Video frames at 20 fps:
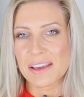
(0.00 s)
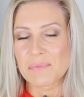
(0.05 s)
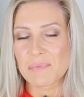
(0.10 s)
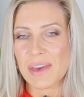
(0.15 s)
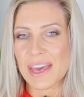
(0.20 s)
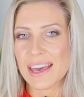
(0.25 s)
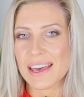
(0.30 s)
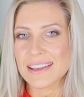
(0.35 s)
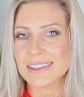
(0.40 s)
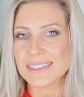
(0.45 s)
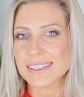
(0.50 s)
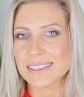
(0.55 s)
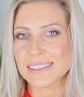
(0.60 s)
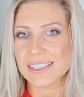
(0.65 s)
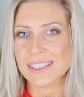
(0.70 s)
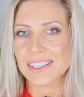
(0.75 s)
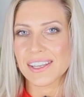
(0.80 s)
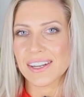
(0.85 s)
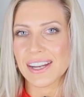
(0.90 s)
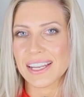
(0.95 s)
pants is
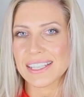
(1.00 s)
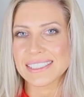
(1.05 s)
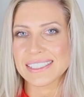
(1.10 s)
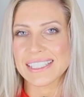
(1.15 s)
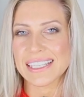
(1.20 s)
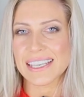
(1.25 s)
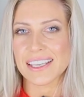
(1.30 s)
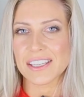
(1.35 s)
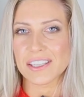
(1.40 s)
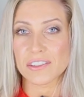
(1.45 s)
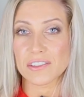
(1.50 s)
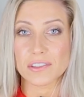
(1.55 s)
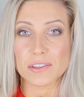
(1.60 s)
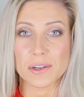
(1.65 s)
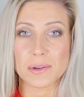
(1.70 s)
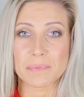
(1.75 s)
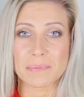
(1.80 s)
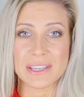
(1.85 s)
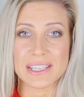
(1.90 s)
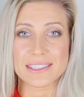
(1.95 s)
a good idea,
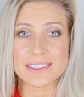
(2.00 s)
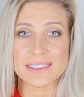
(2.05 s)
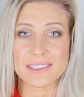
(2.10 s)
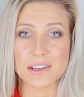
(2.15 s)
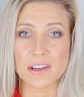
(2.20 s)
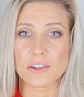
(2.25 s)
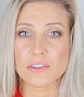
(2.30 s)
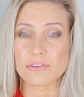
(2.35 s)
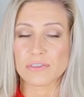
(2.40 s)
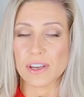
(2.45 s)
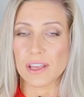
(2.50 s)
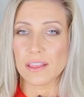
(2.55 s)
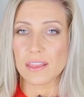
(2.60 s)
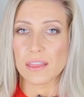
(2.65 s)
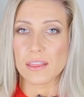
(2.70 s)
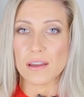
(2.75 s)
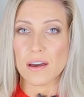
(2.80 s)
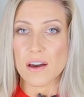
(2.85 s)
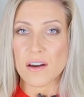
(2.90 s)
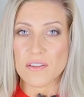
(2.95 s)
including myself. I
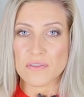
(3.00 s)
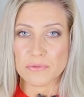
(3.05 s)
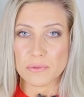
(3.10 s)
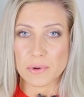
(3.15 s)
love